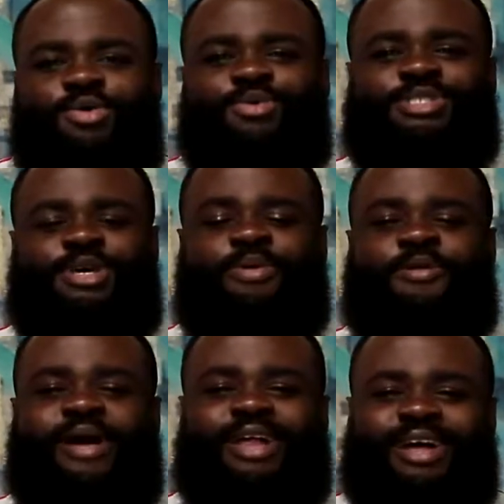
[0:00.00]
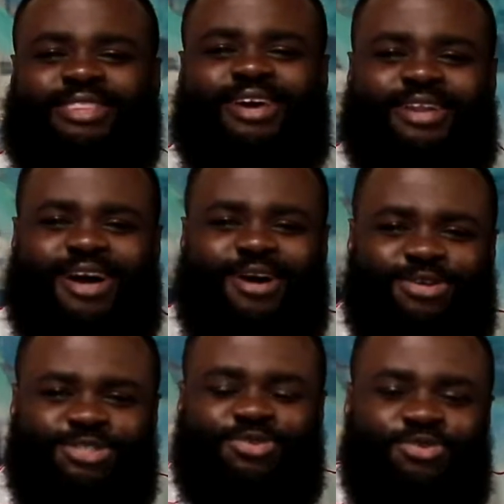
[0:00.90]
What's up, everybody out there in the
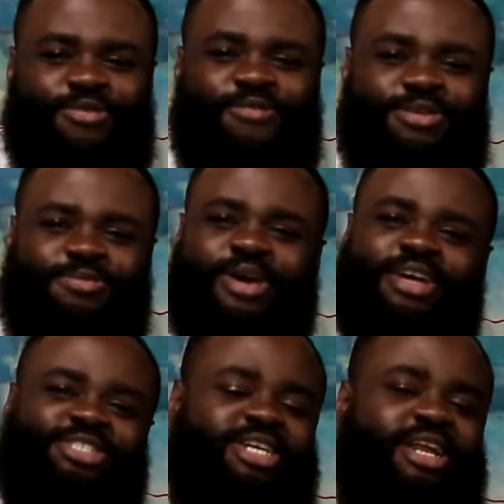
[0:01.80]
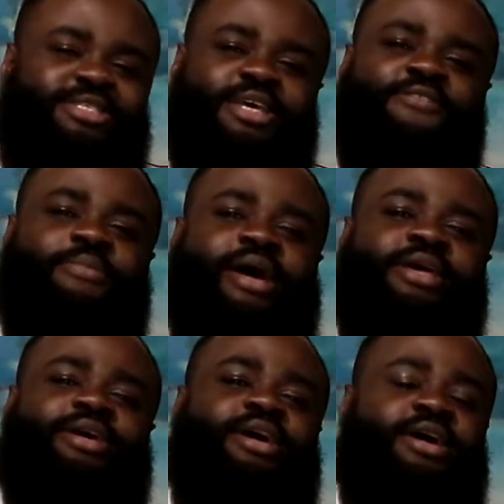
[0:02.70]
Arsenal universe, man? Shout out to everybody.
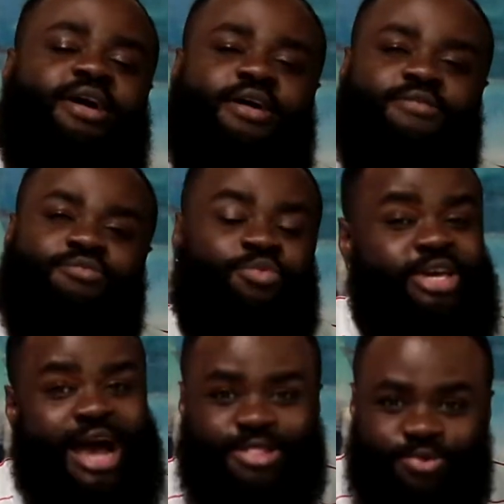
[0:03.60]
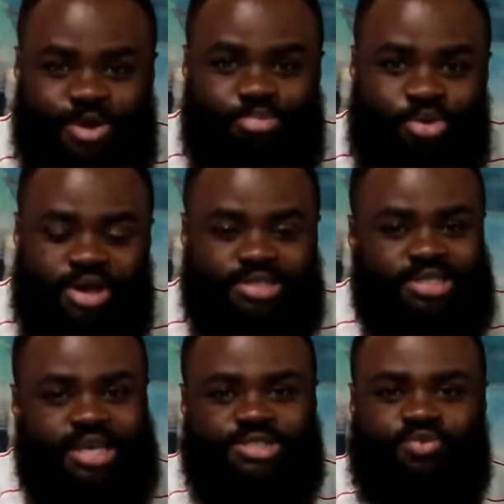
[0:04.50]
We got 3 points
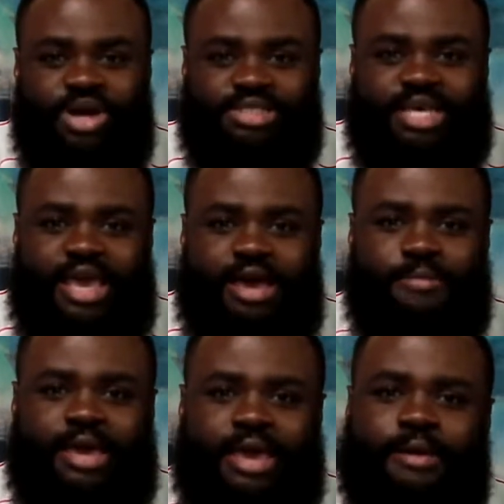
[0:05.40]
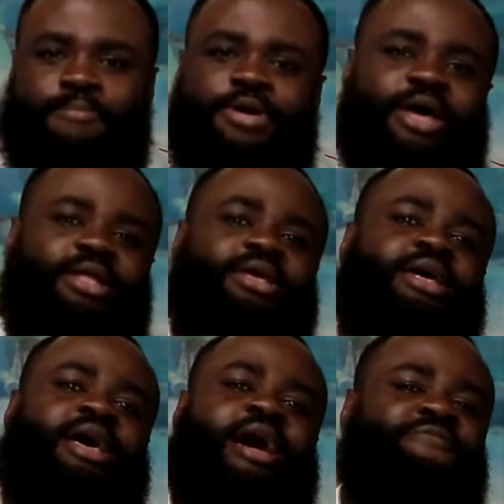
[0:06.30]
against West Ham, man, but
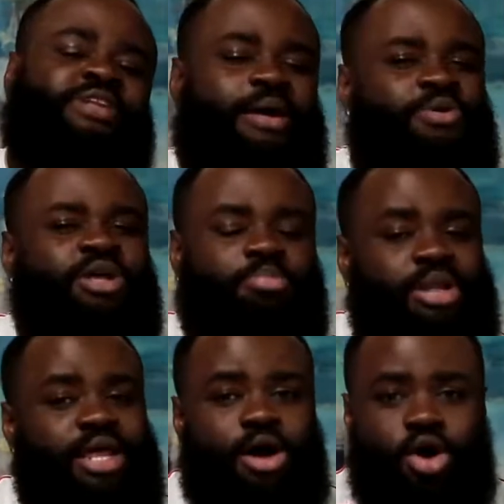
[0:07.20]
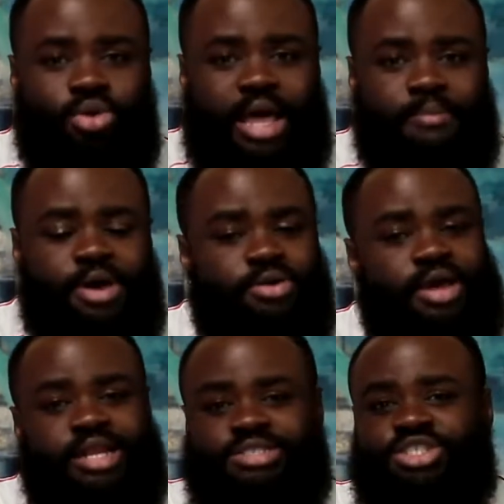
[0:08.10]
I feel like we could have played a whole lot better,
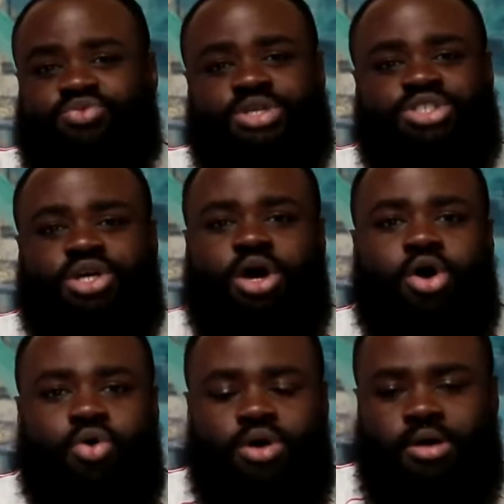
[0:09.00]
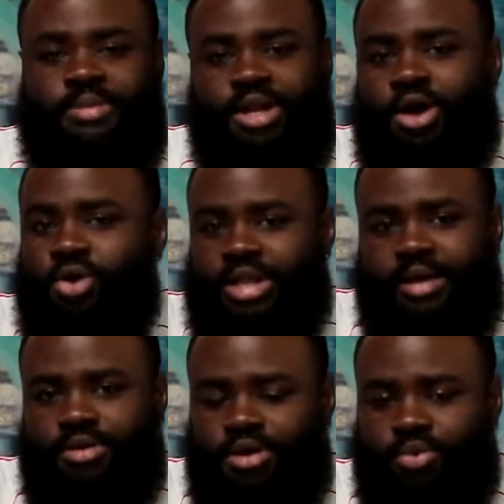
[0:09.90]
and the situation could have been a whole
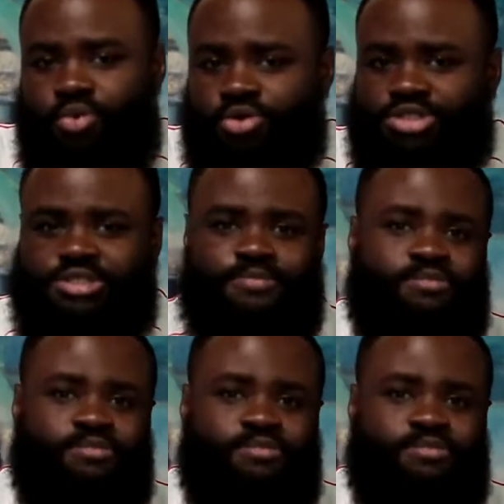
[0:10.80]
lot worse.